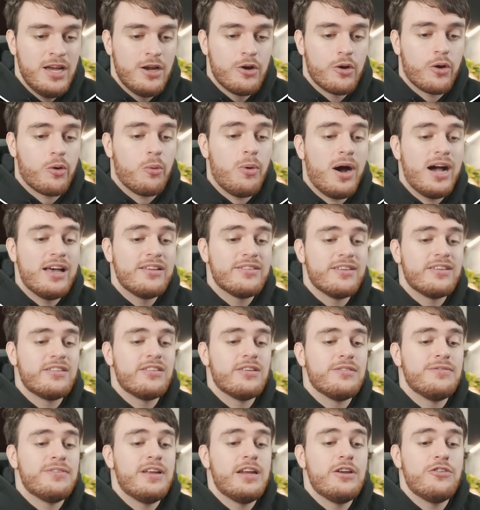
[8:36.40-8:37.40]
requires us
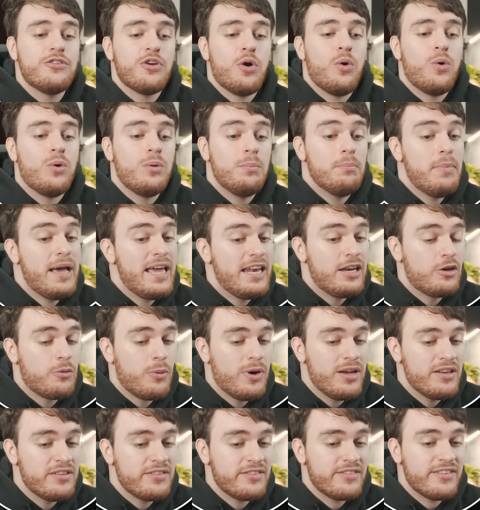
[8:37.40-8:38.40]
to finish all main
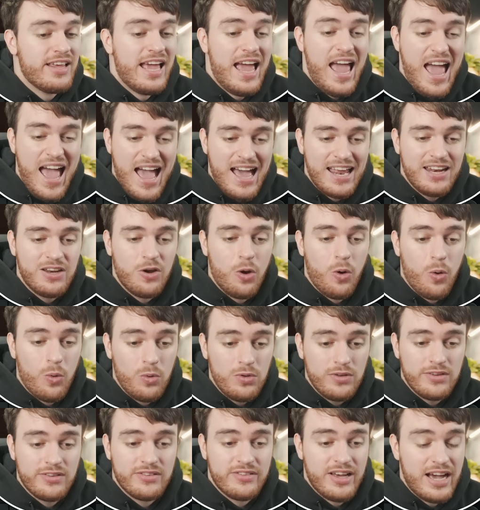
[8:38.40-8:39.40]
quests and
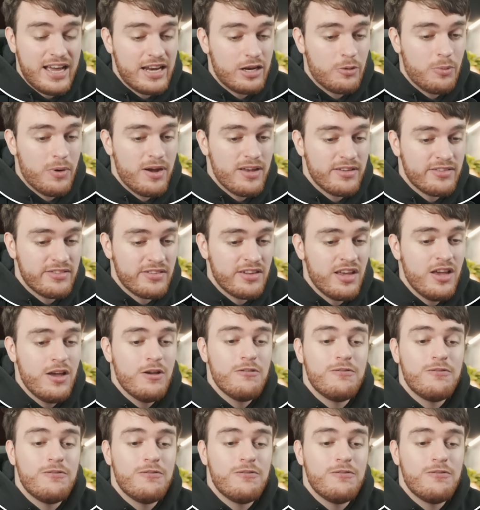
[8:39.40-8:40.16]
all side quests